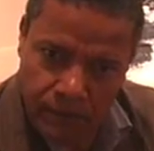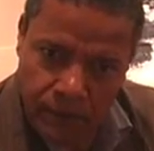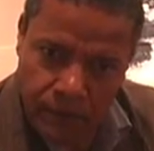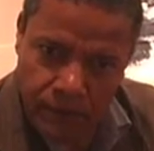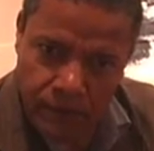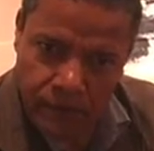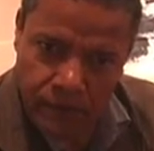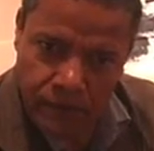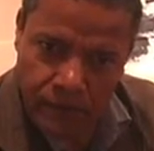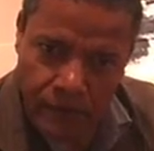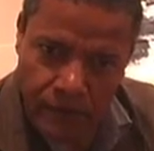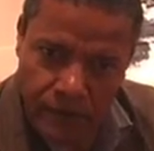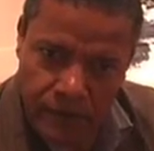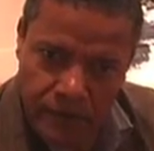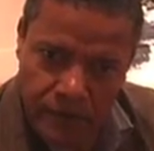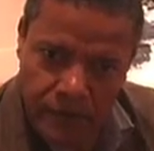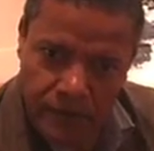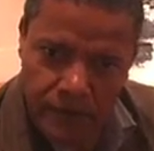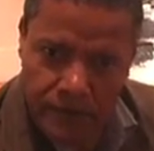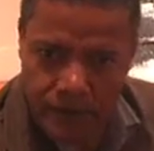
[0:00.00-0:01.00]
People
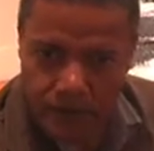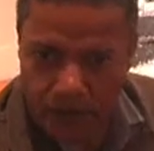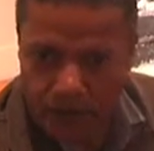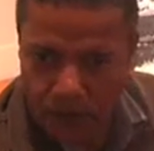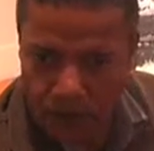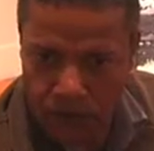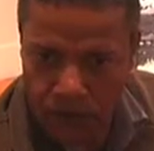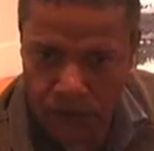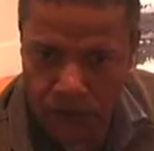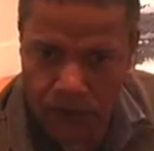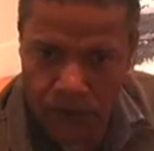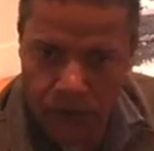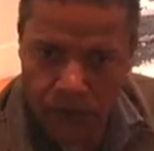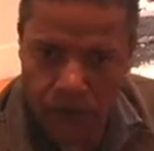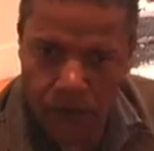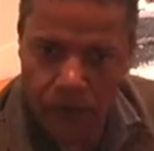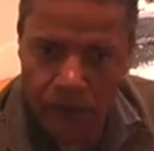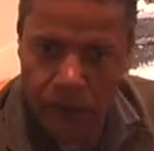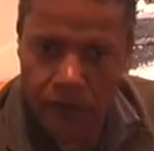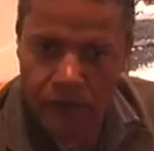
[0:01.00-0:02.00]
found
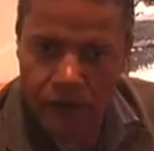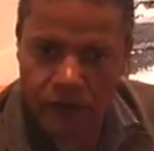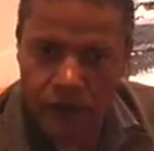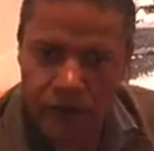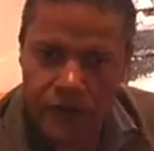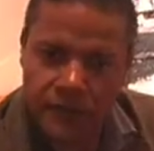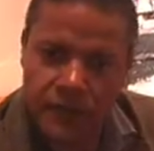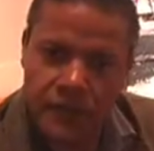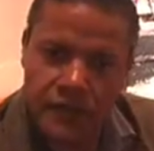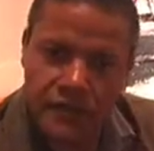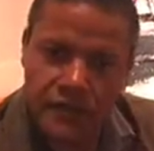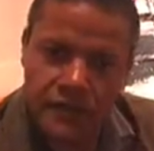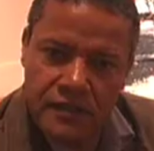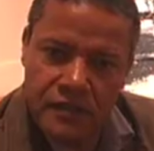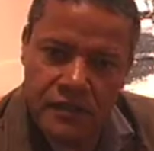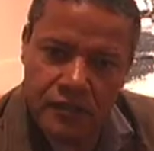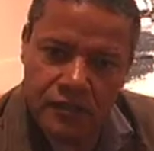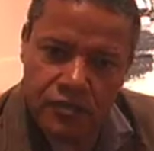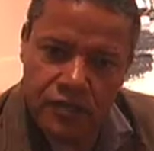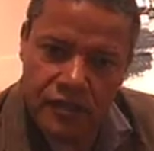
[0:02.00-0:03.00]
also these pieces
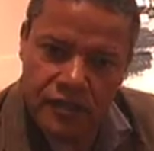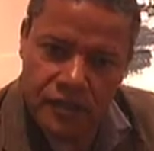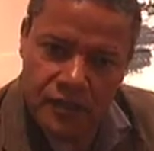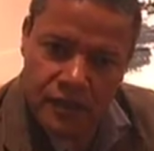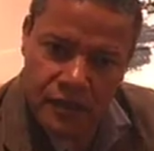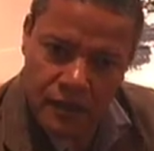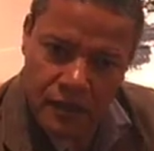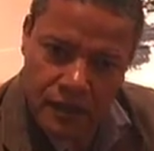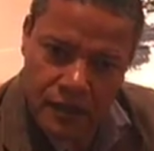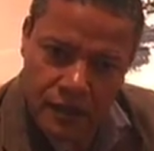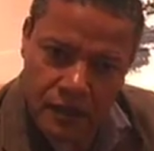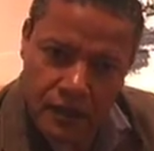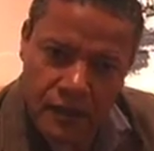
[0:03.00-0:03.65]
interesting.